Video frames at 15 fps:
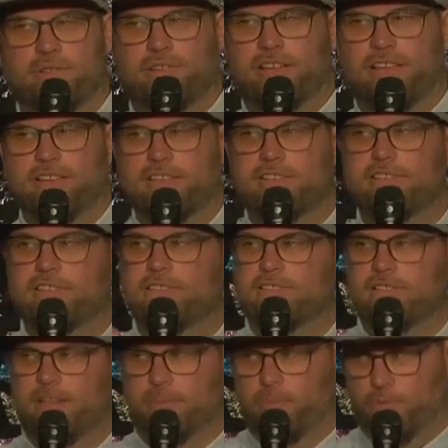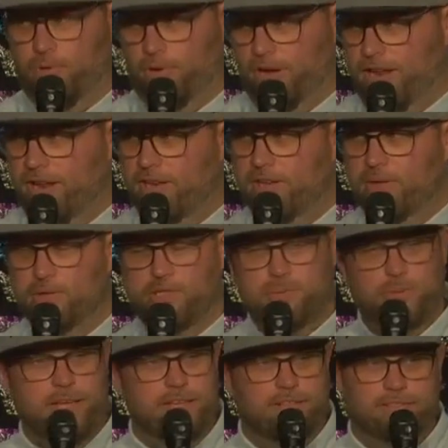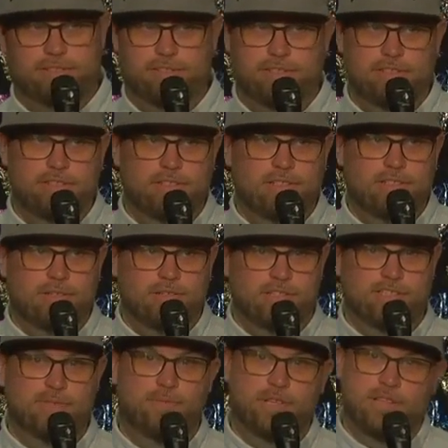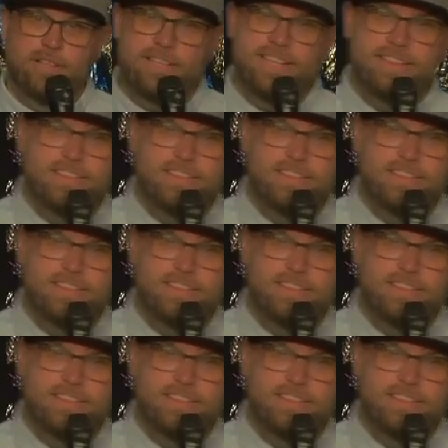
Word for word: okay, this is a brand new space. Because if we look